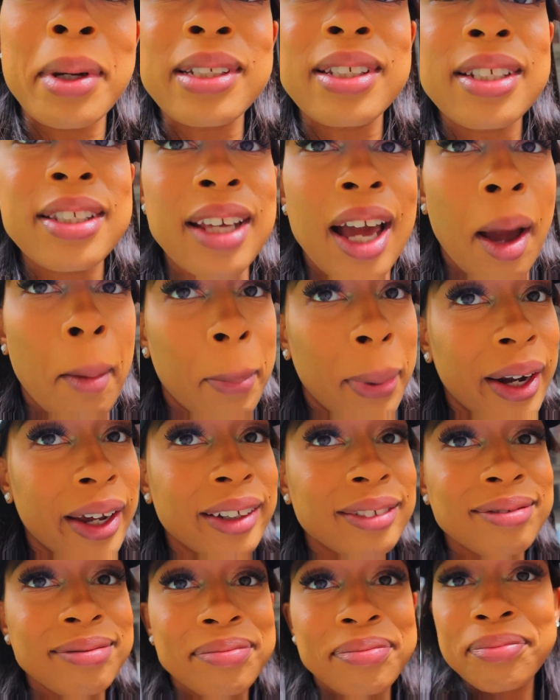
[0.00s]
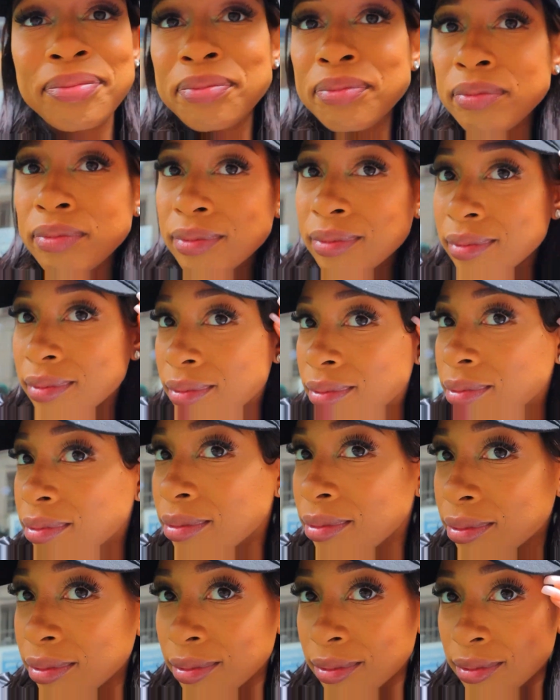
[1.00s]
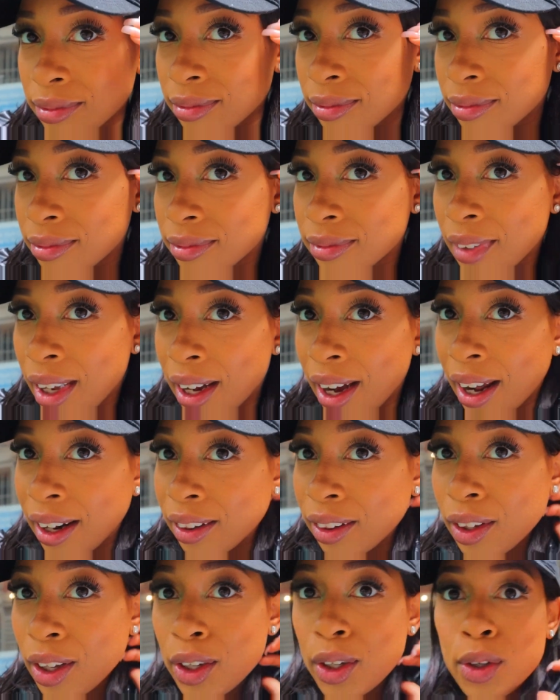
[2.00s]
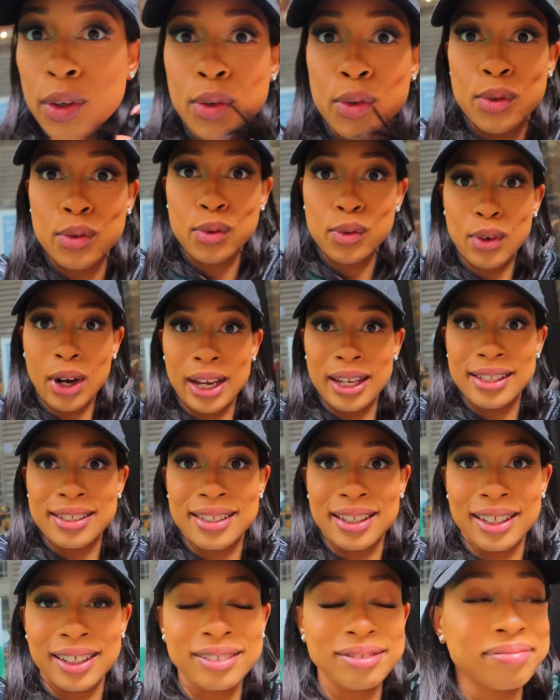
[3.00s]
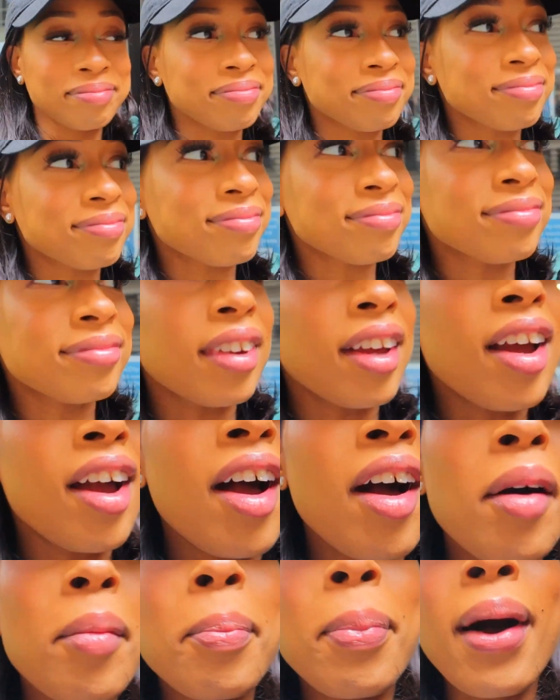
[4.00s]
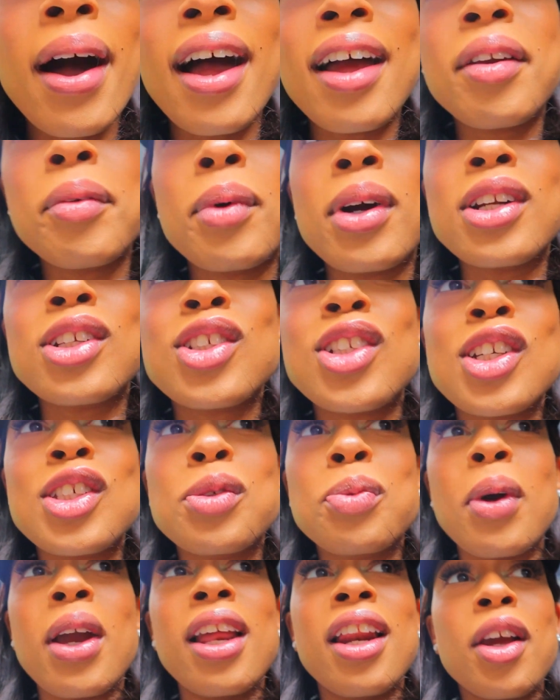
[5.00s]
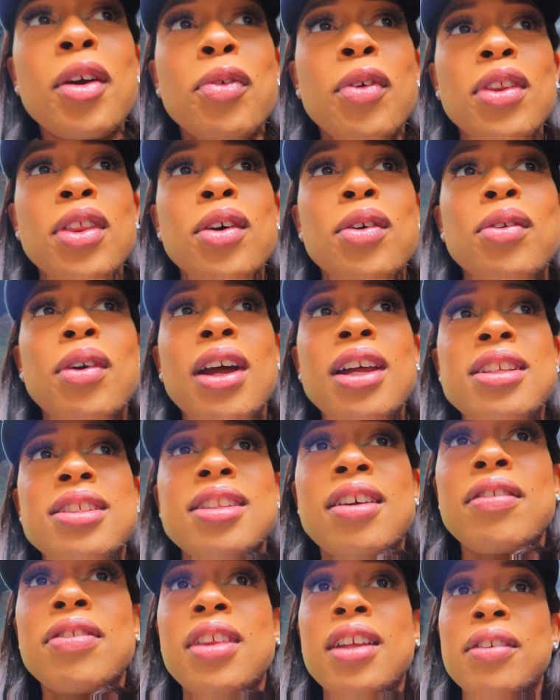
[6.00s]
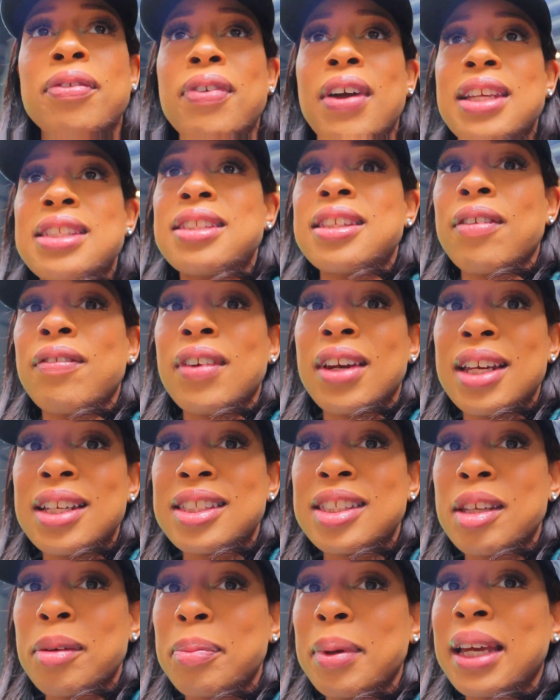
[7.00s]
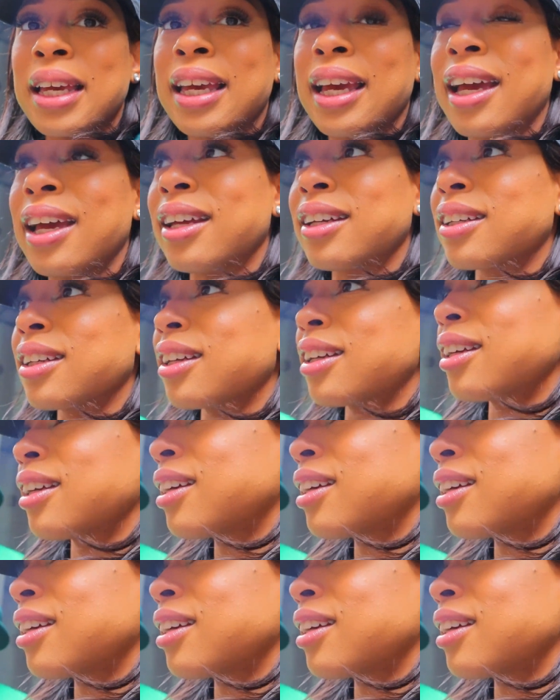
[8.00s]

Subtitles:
Is happening and I look crazy, but we're just waiting for the rest of the festivities to begin